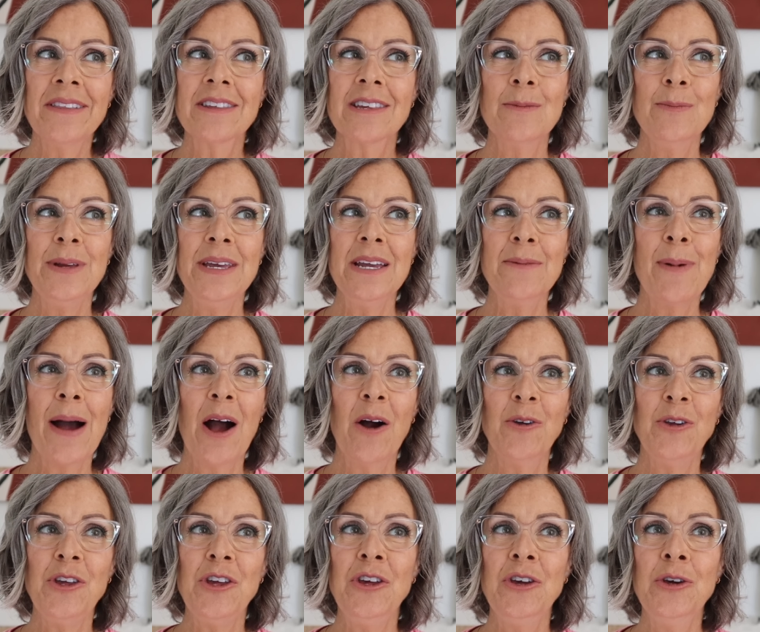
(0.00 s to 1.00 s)
it to be
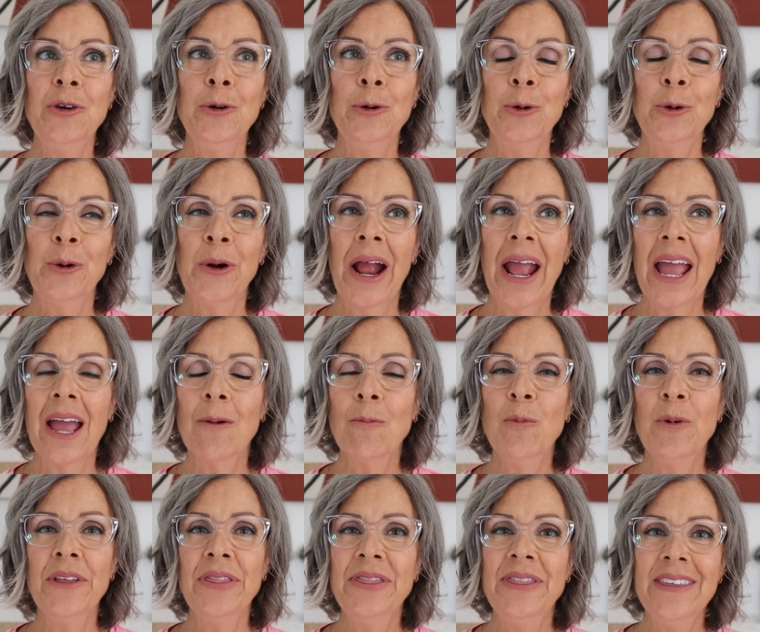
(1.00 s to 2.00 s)
about you.
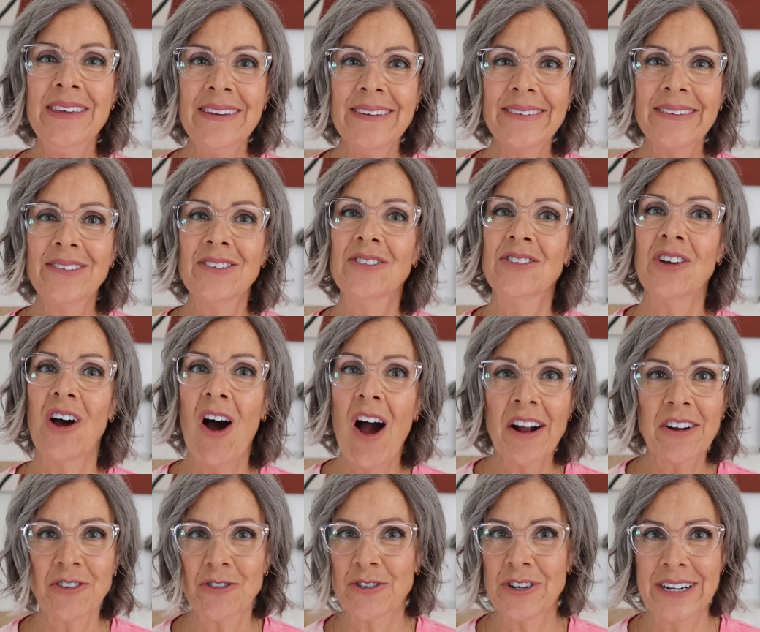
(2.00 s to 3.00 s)
And with this
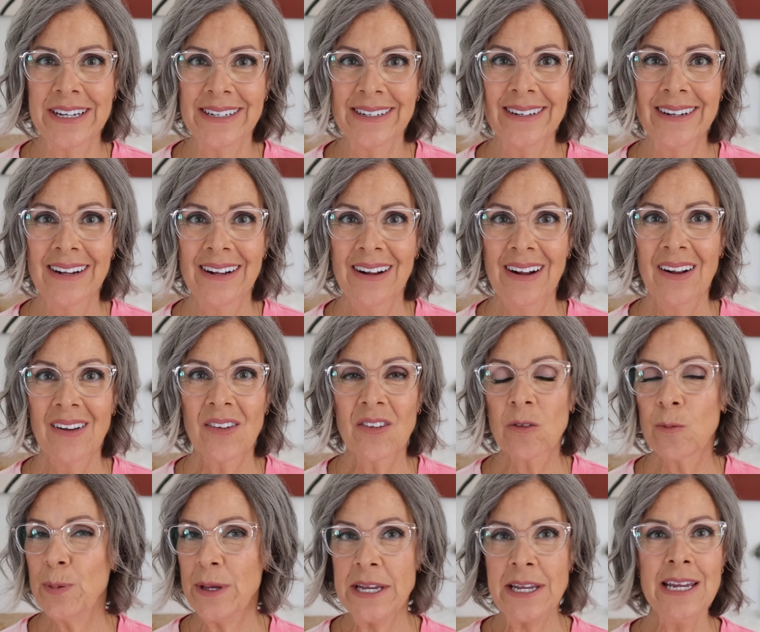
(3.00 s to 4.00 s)
doctrine,
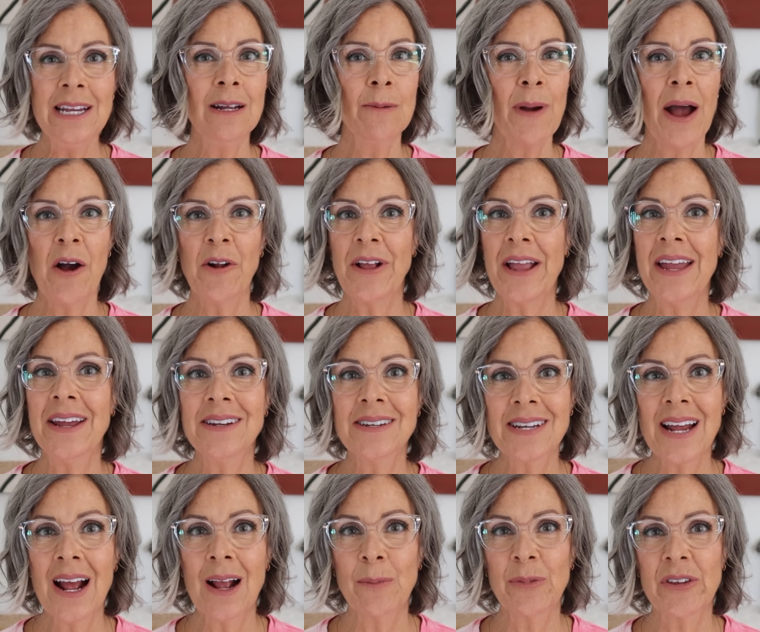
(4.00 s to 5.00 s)
speaking about end
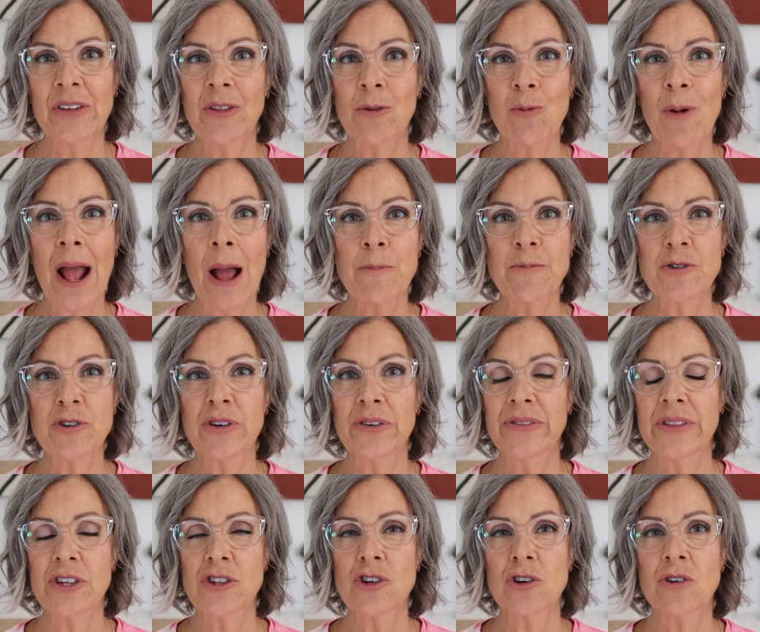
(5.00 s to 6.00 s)
times and the rapture
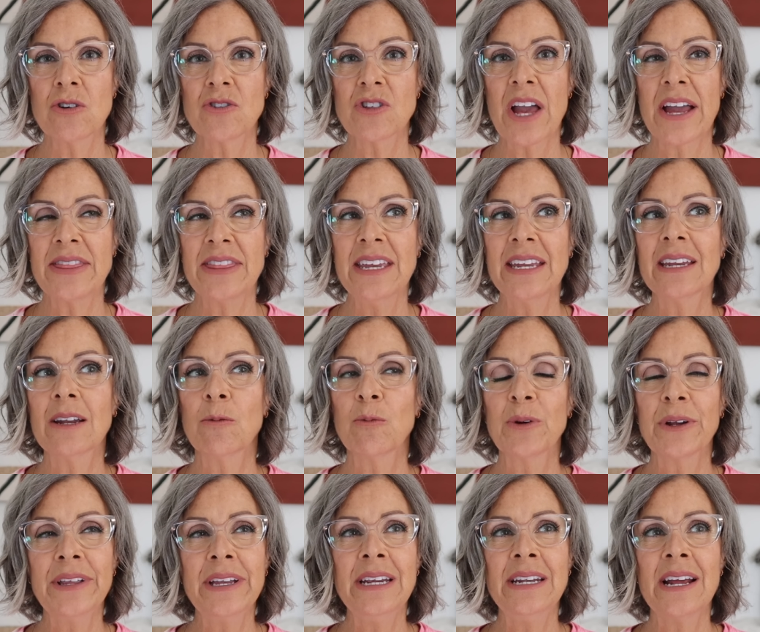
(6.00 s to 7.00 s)
of the church, I think it
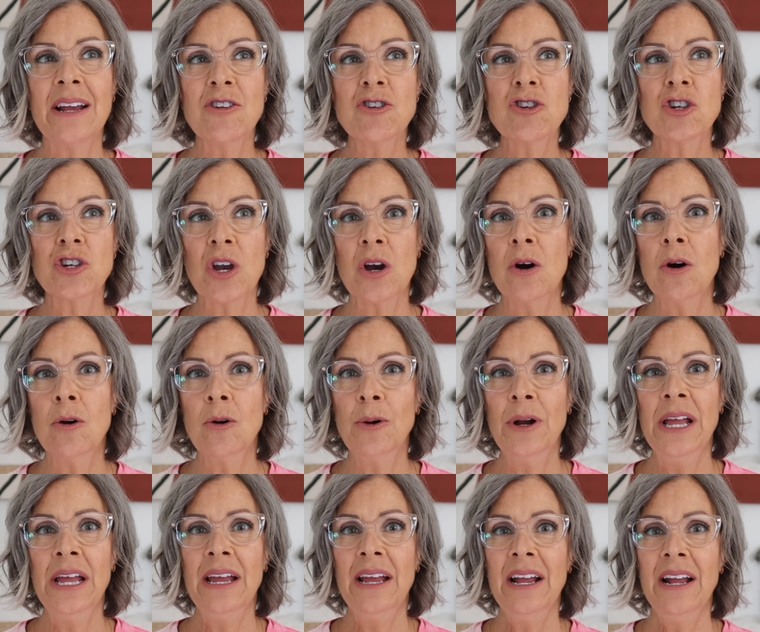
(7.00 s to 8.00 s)
really does show
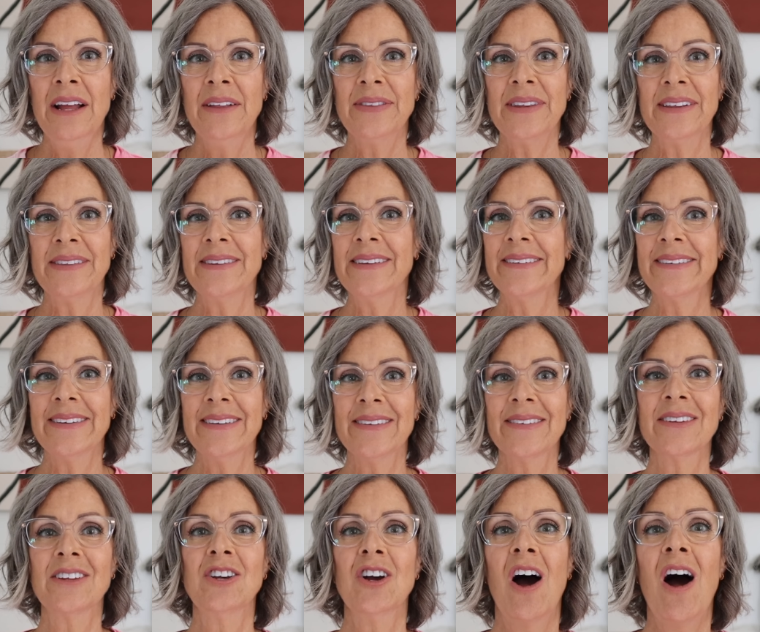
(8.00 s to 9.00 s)
that this
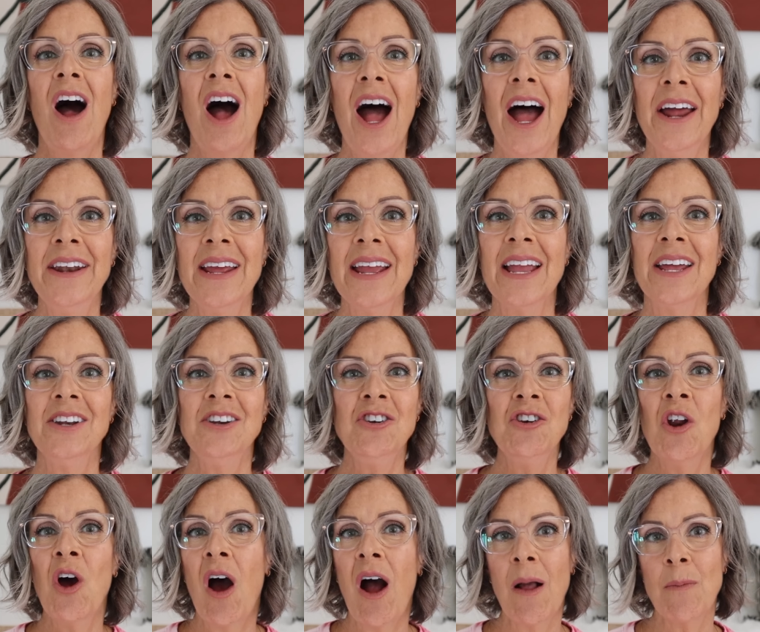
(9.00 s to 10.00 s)
is God
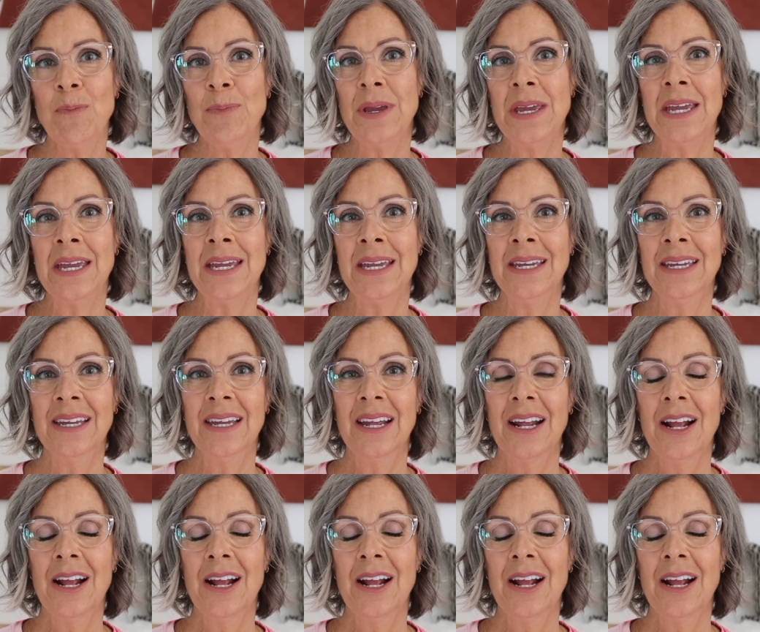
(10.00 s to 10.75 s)
and not me